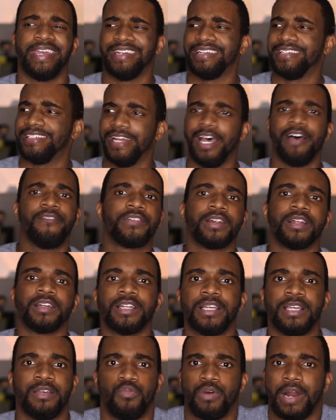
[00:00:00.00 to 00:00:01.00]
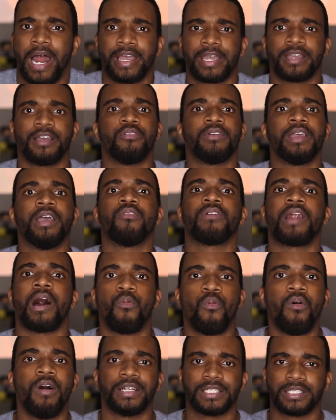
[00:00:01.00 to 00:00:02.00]
indefinitely when I can go get what I
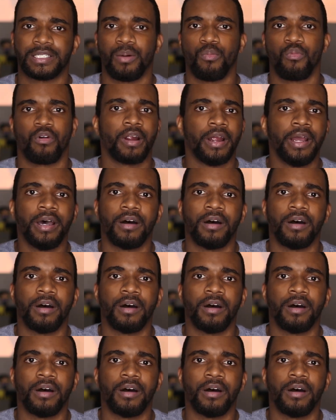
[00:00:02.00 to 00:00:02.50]
want somewhere